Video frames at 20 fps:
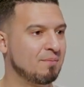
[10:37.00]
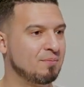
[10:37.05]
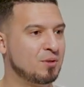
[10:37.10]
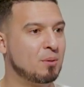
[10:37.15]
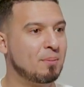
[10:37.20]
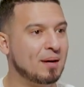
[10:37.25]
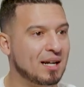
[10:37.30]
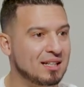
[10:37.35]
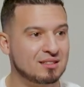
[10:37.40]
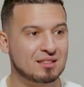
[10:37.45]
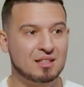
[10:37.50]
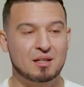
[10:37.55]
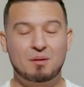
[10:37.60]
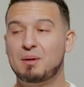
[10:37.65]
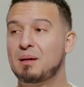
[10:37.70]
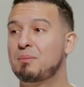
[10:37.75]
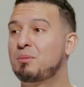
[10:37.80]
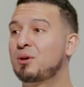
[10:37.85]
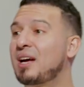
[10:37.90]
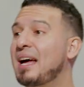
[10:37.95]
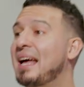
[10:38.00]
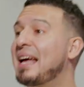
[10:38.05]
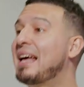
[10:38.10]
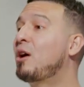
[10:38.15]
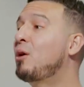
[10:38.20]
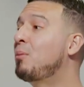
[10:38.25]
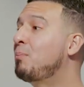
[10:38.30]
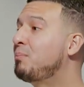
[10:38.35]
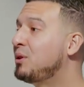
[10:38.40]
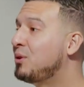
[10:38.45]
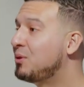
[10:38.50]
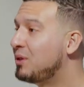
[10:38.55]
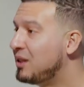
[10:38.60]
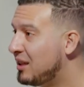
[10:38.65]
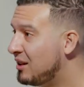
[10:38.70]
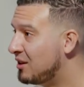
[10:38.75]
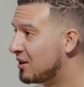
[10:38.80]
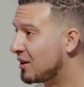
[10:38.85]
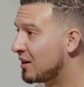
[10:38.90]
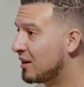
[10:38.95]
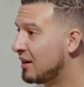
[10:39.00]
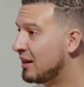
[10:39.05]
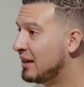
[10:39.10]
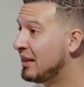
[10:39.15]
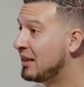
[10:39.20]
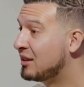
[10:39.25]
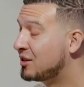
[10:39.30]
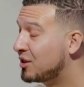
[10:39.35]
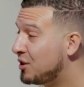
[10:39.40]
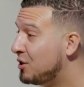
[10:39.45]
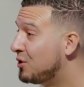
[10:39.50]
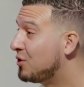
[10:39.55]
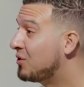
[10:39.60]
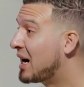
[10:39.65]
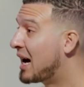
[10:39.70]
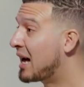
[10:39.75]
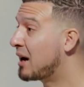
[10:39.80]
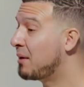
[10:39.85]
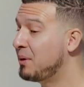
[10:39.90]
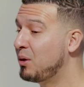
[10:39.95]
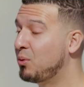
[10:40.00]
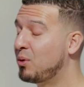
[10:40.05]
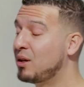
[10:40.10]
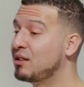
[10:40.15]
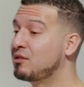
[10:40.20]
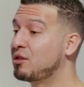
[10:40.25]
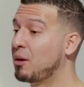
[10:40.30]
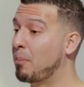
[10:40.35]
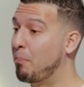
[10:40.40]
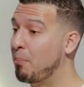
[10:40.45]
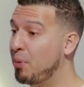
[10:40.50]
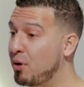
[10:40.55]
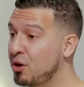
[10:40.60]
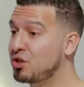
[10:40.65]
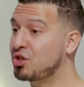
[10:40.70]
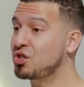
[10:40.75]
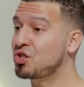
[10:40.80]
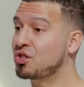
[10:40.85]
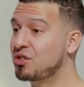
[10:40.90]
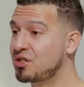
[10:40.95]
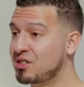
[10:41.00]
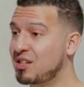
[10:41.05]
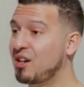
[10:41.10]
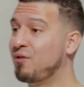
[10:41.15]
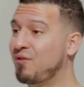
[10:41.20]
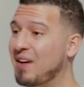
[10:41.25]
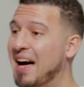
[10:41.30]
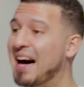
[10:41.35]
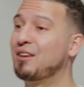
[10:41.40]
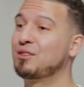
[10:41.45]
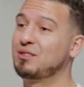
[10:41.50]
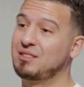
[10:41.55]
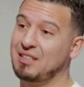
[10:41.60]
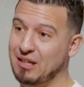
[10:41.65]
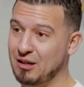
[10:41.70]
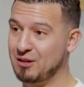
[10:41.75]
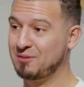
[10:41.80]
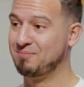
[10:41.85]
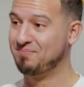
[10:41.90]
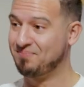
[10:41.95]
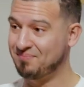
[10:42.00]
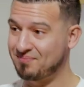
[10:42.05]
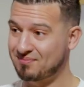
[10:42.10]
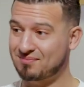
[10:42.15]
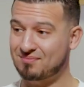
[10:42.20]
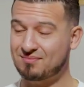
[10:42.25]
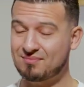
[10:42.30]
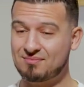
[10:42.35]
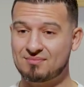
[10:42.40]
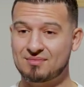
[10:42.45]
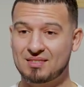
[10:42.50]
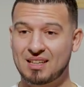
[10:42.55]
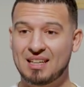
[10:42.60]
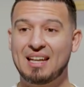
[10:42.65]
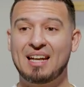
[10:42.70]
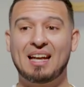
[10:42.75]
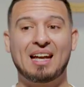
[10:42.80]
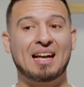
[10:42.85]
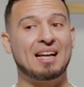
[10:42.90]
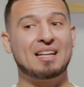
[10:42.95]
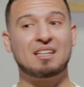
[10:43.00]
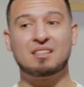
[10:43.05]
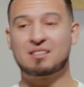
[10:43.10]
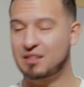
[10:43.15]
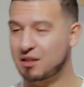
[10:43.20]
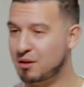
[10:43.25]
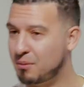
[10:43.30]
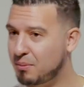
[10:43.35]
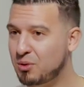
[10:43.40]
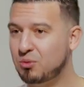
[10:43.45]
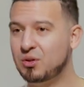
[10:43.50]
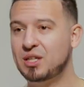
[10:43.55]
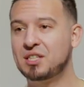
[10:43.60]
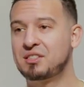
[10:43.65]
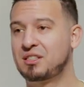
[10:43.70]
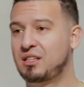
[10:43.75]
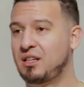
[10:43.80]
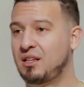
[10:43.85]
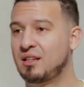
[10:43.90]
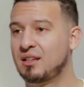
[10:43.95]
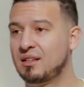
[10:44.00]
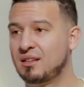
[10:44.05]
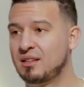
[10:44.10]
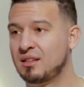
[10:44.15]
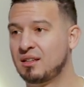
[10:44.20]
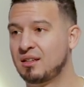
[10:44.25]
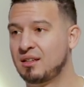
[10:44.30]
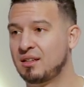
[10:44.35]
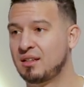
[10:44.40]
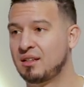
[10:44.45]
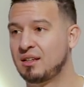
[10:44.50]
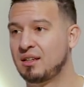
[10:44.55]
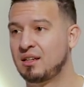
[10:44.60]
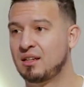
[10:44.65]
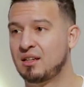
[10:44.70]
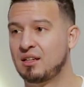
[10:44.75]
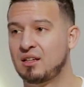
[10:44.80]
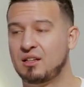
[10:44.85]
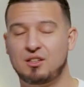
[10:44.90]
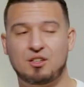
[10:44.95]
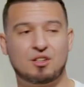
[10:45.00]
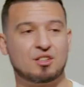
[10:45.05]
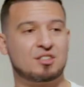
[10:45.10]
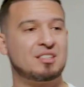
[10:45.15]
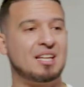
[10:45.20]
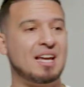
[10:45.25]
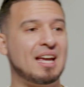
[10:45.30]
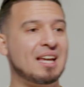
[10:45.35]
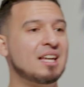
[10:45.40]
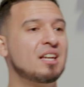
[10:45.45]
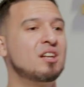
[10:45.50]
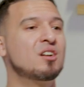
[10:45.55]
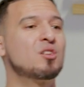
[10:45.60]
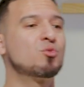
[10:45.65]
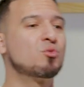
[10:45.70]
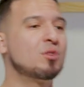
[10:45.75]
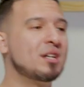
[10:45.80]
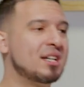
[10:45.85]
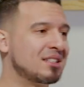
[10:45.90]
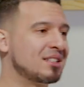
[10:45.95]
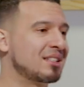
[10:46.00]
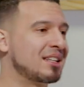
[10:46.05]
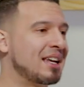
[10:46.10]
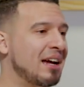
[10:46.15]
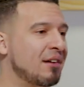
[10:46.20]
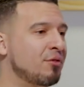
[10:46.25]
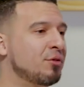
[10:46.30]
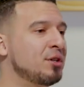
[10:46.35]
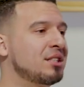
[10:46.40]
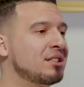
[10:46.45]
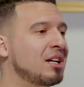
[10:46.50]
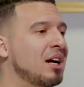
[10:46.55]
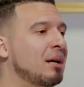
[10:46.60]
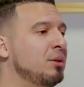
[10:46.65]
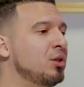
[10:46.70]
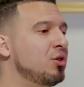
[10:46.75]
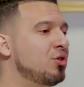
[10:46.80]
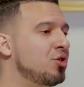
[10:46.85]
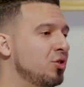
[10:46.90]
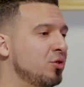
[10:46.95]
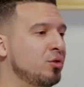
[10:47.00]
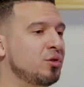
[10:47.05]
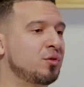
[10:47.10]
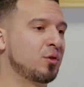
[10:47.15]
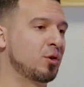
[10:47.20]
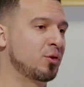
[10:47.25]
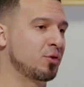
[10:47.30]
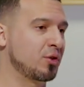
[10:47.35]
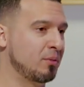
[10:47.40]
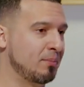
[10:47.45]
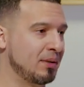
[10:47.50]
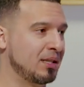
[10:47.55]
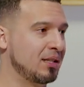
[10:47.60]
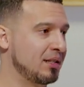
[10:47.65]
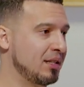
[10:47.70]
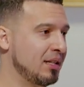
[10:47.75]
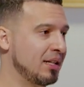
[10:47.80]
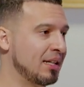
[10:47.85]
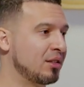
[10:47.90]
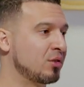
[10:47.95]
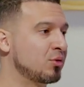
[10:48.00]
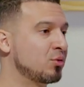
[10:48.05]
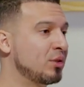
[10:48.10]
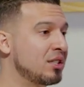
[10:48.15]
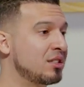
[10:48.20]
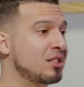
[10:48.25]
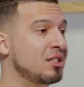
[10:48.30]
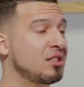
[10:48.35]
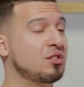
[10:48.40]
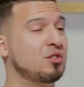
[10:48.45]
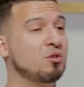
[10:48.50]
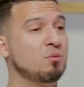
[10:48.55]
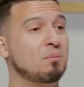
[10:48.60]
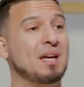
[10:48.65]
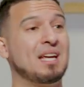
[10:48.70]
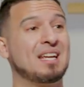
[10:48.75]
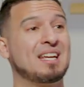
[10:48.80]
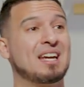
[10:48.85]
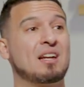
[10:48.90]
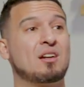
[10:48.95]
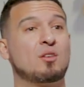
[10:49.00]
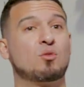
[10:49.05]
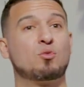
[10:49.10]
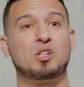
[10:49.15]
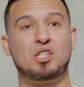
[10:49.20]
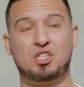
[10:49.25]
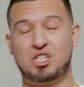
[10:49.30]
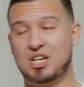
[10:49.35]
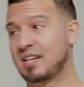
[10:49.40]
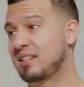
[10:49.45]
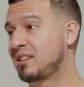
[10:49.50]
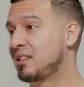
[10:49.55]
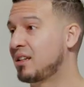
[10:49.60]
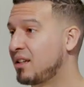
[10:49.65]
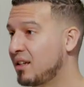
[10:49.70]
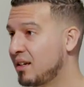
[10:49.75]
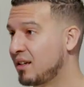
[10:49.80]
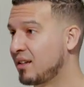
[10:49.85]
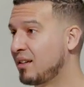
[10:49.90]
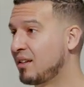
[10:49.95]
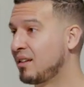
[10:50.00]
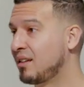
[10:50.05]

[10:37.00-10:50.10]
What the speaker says: Nobody's going to be able to help you either. So you've got to be willing to put yourself out there. And it's going to be risky. You're taking a risk every time you choose vulnerability. And the risk is you may get rejected.